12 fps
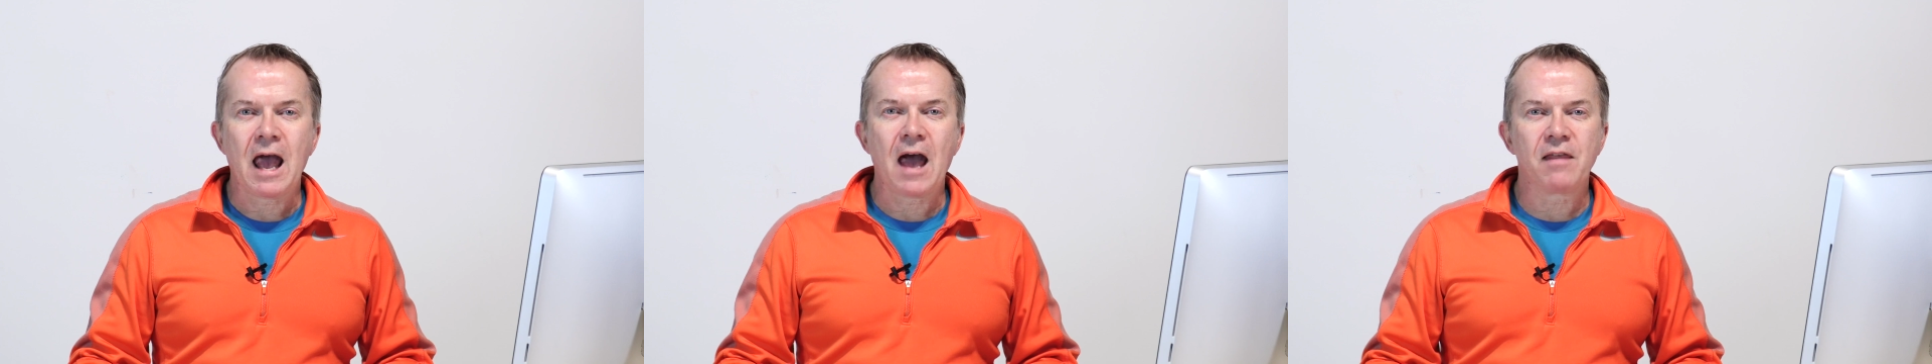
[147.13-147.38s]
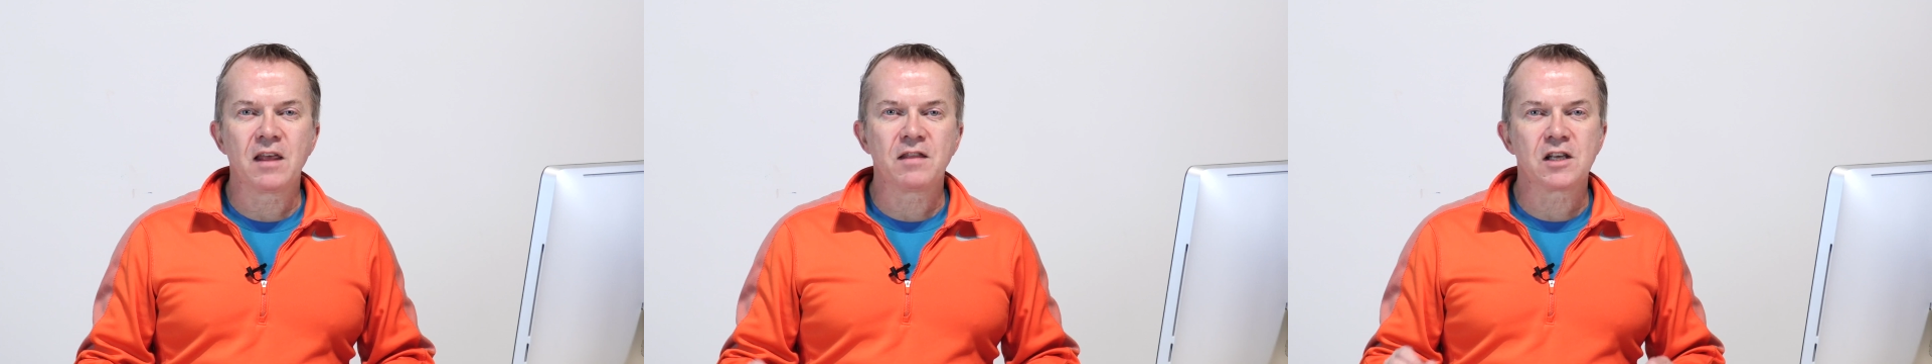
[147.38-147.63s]

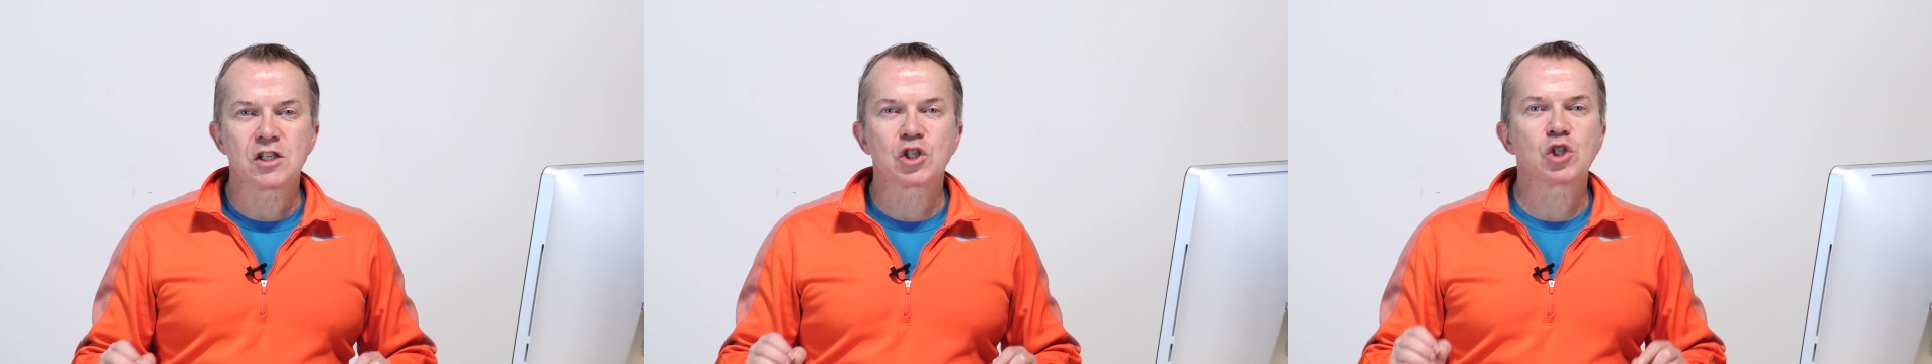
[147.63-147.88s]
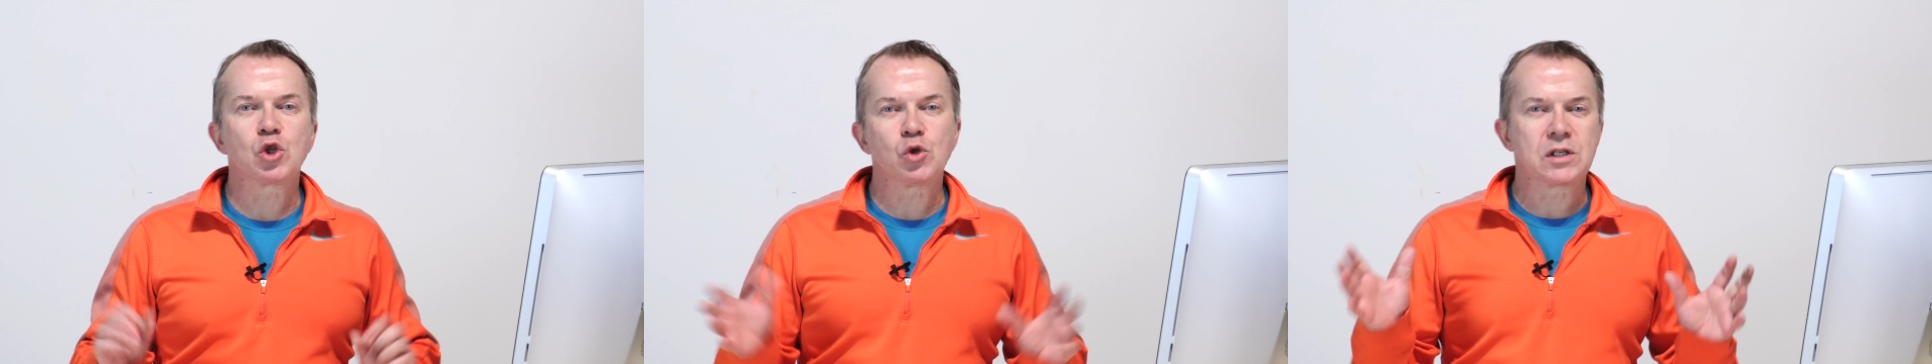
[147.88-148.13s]
and then this
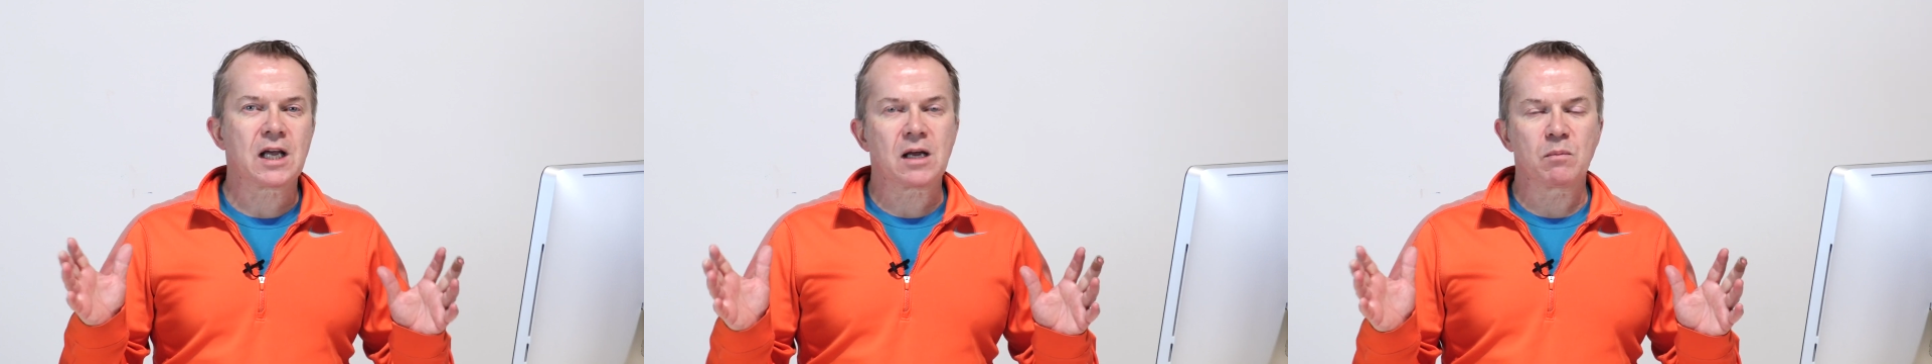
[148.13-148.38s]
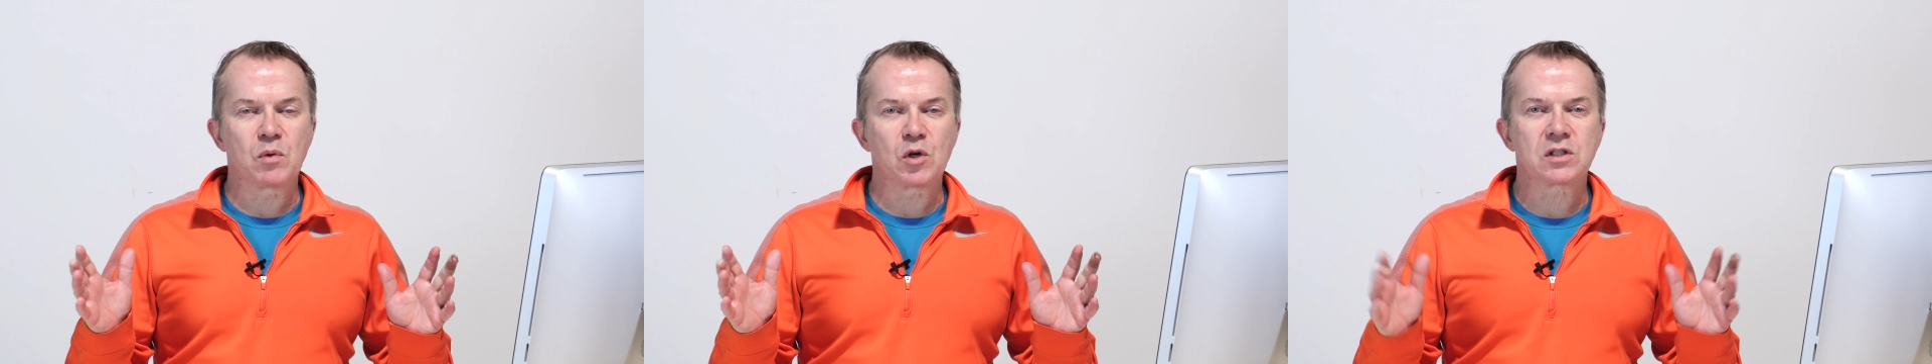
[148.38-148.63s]

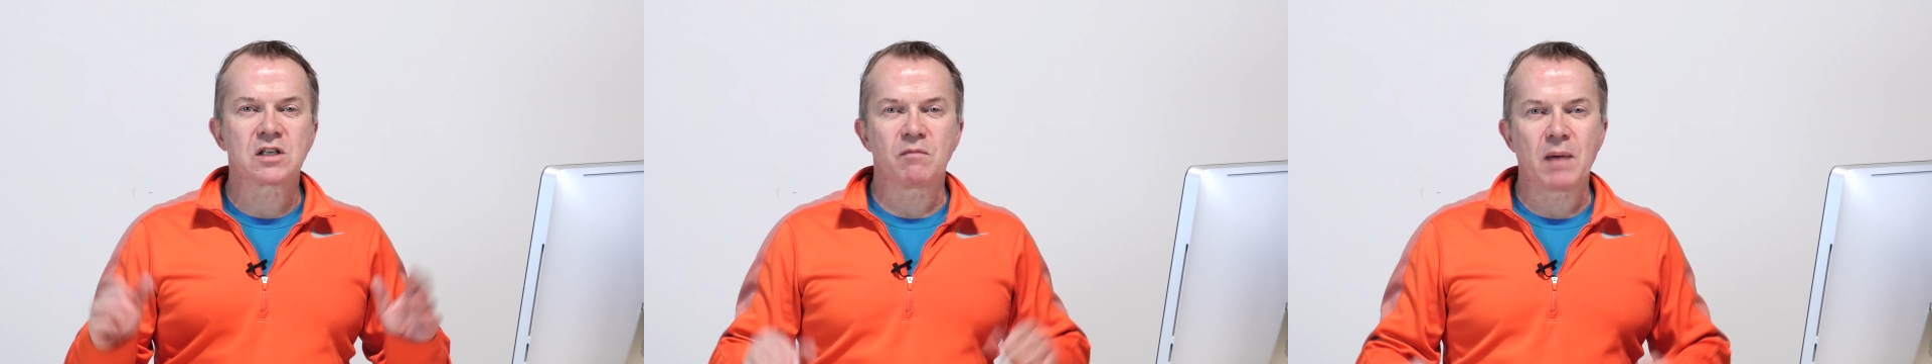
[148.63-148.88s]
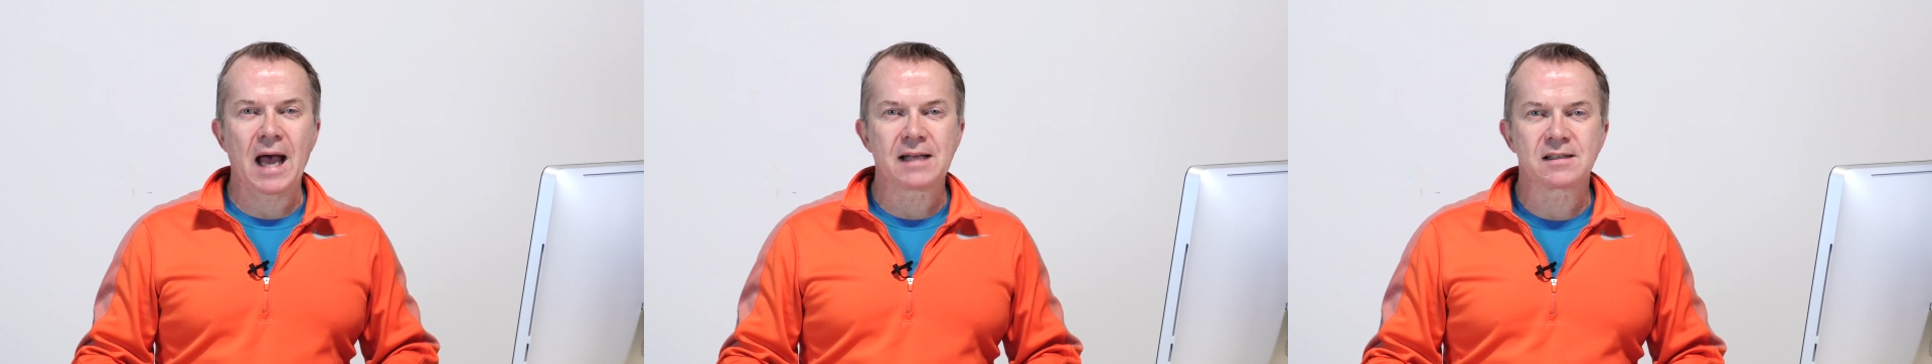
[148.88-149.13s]
2-second burst of
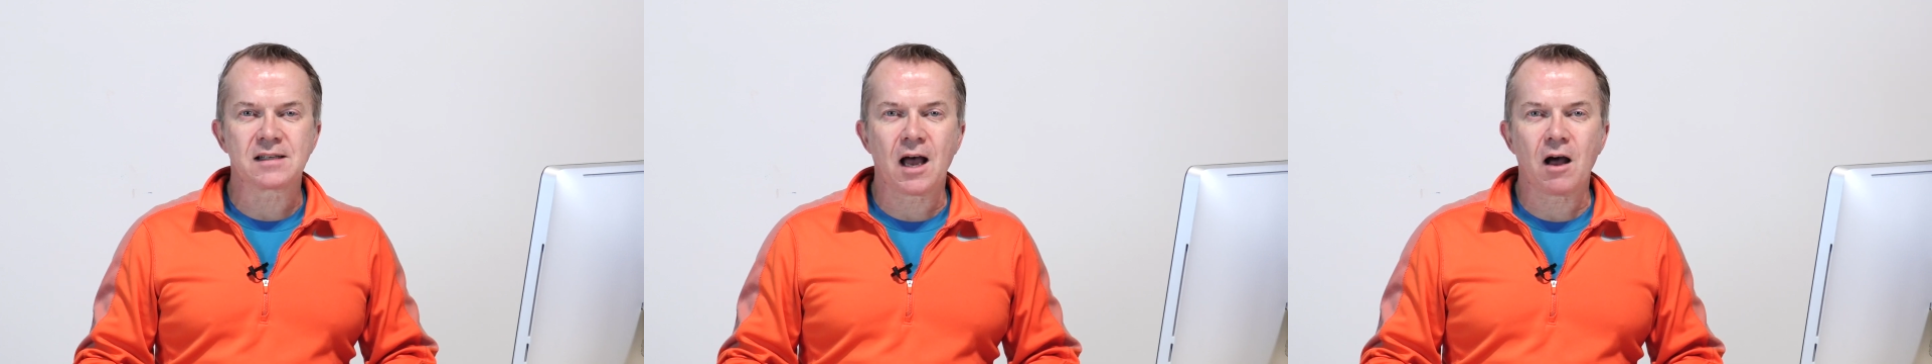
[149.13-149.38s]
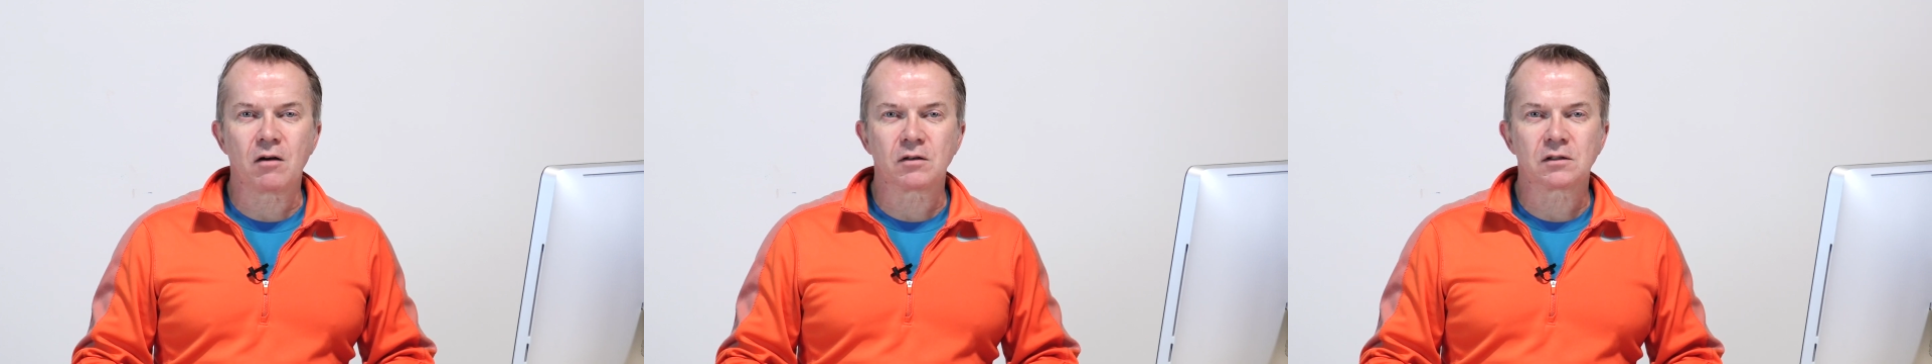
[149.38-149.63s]
bad
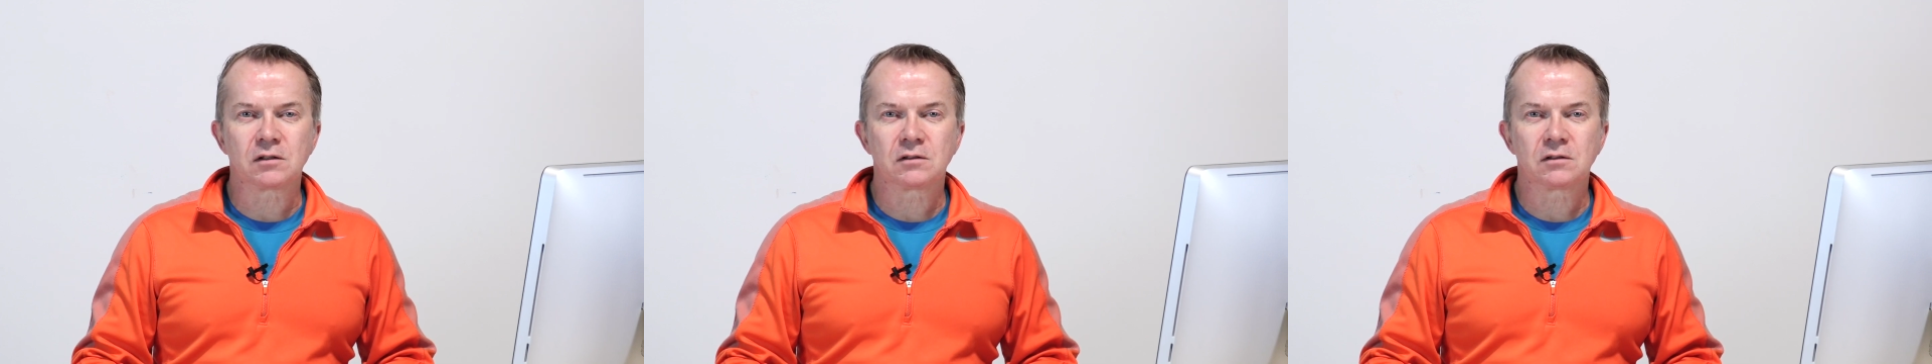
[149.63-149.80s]
sound.